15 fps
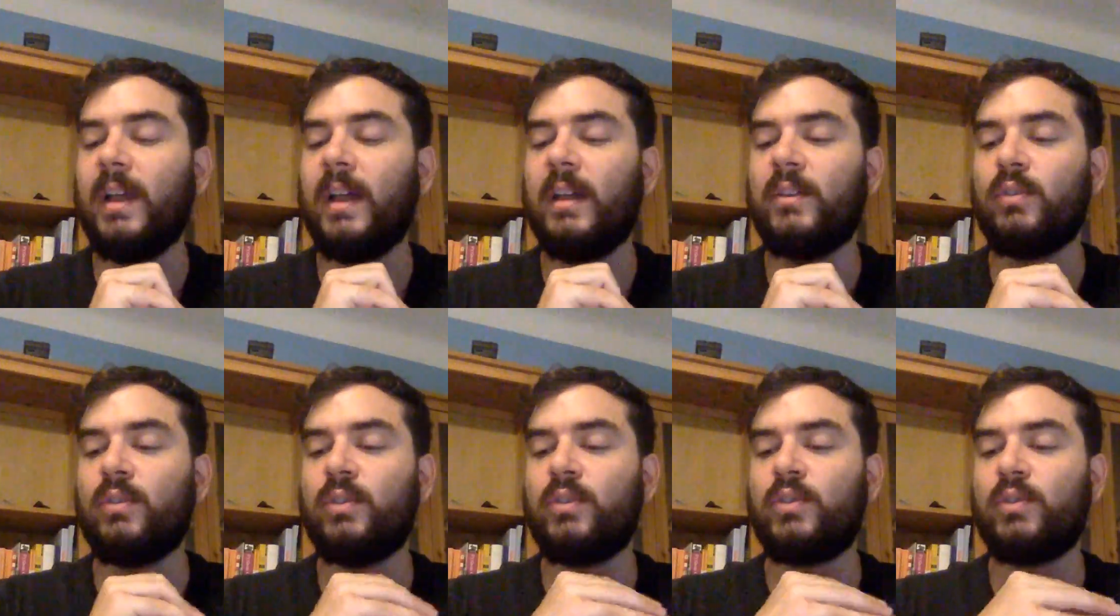
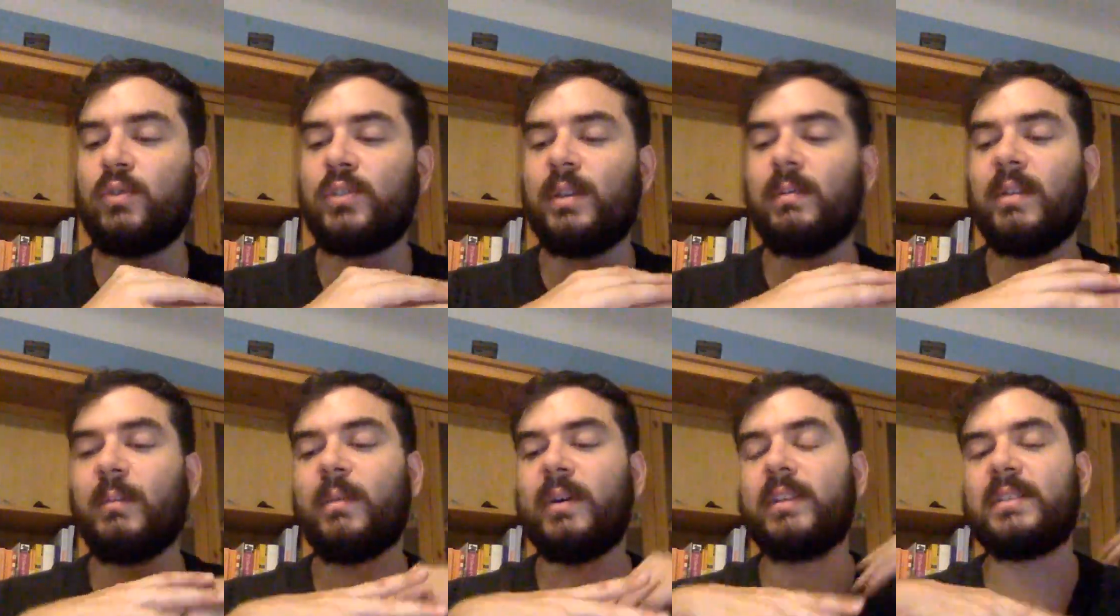You choose some
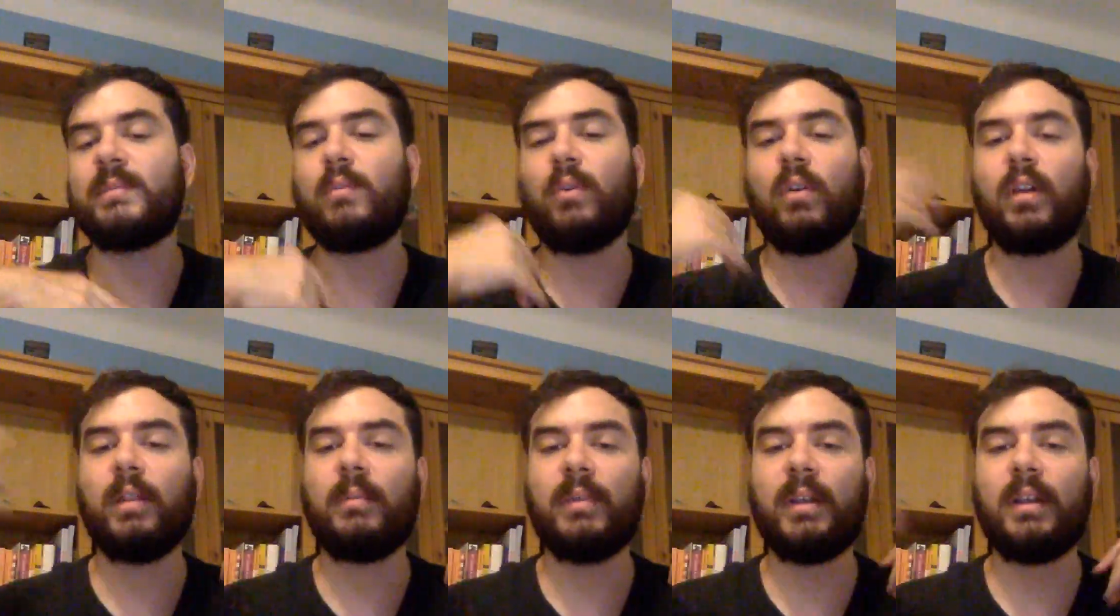number that's smaller
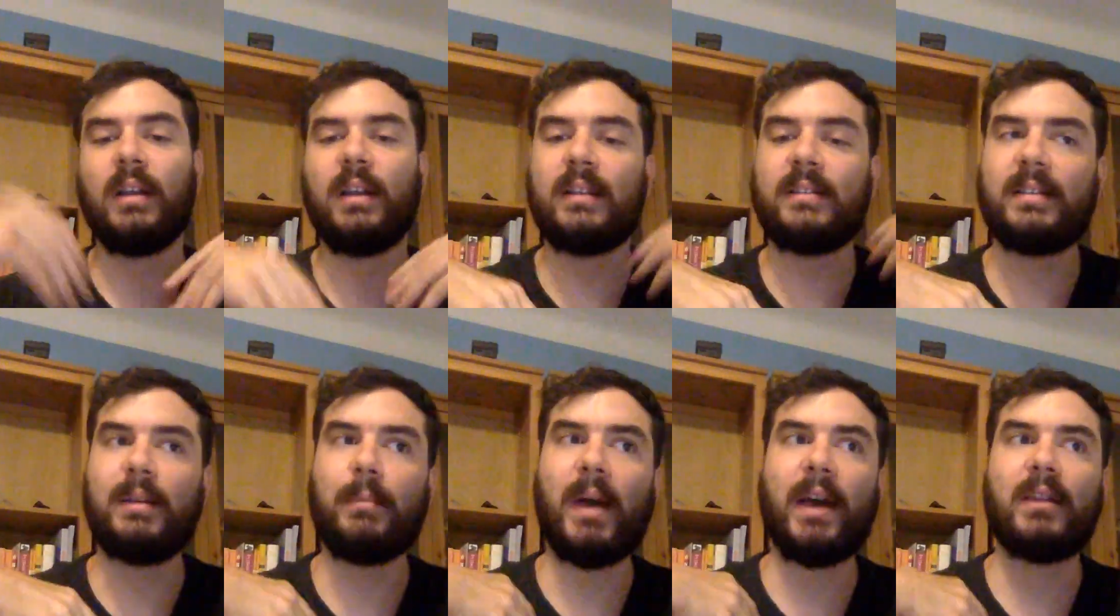and bigger, let's say
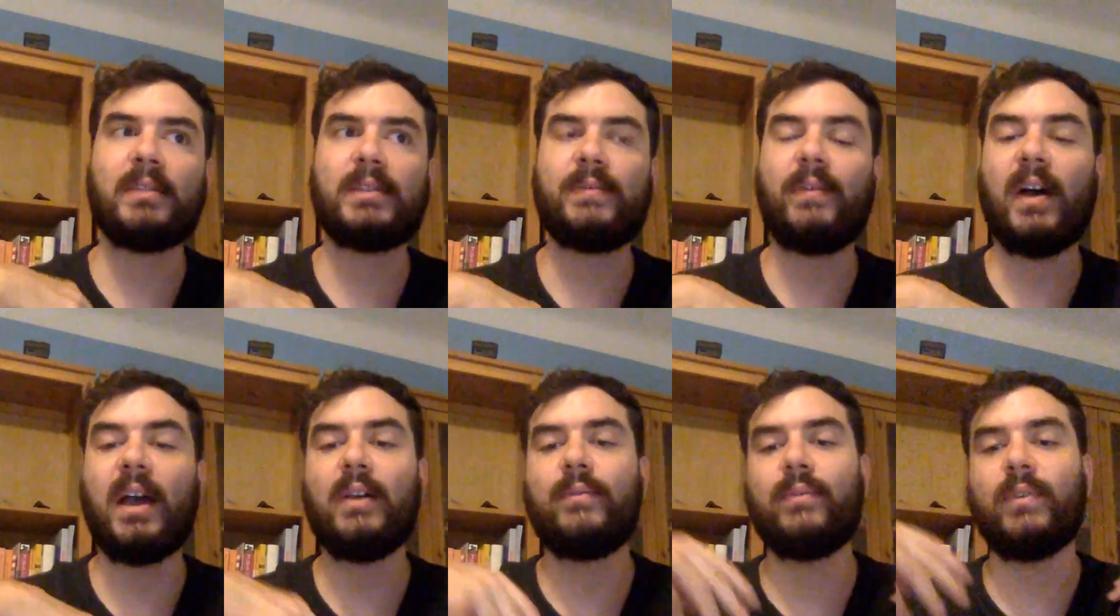
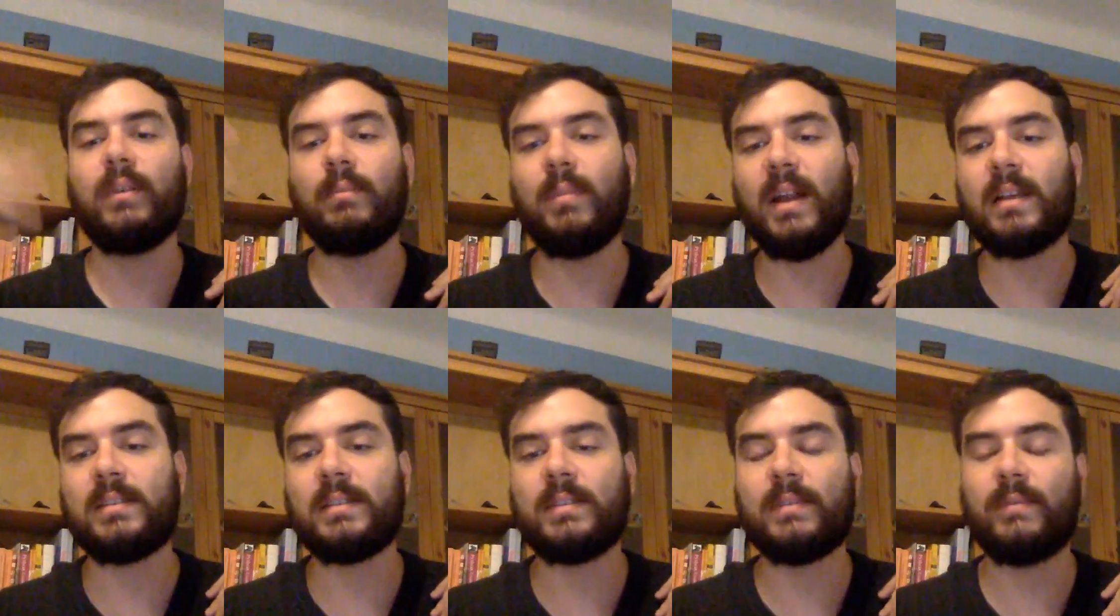-5 and
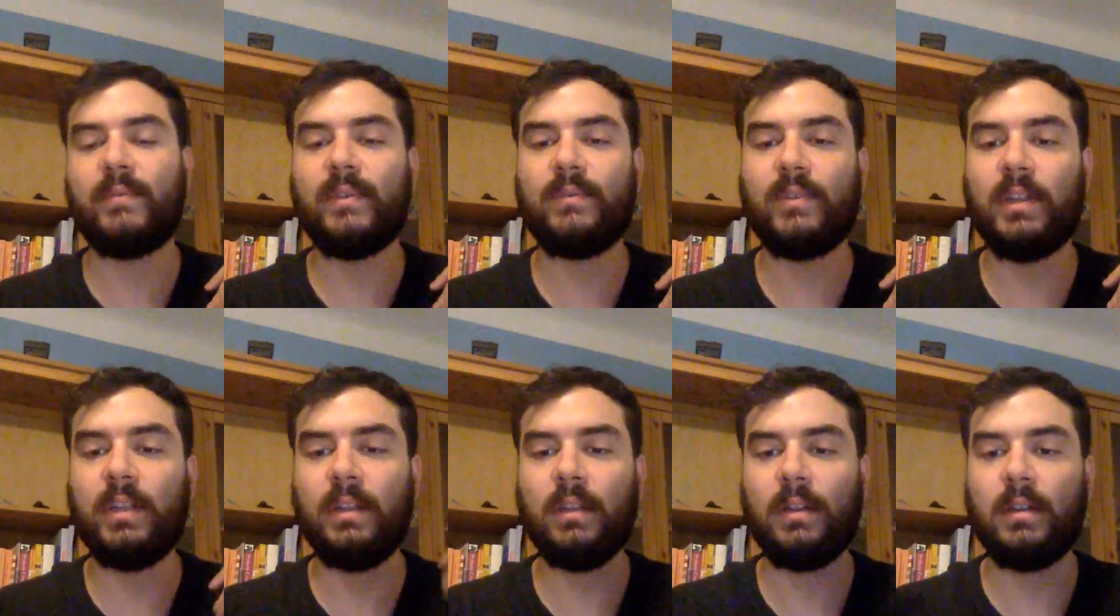
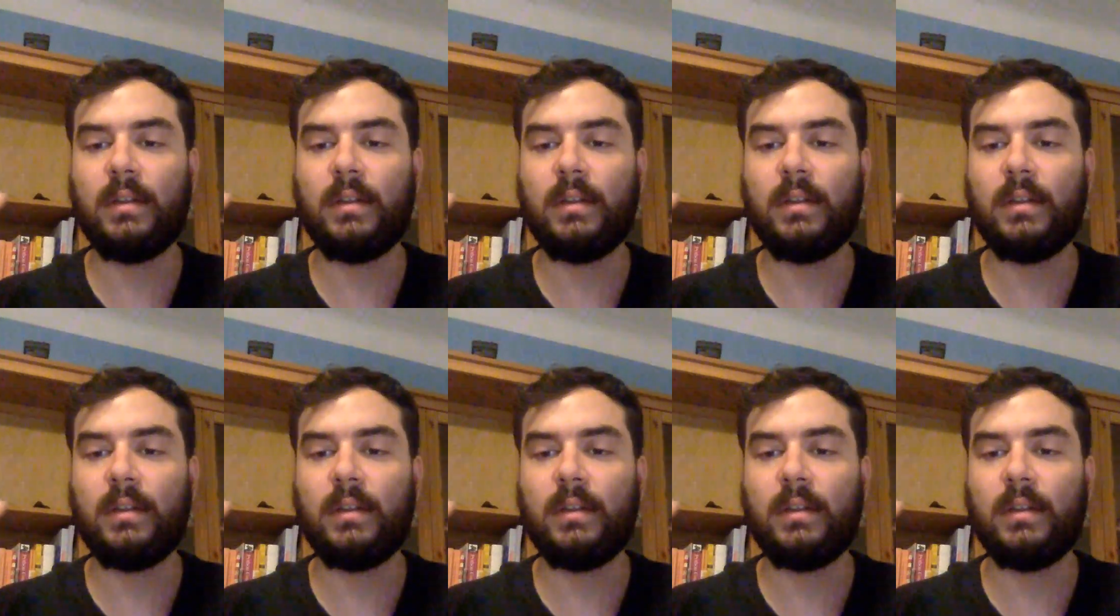+15.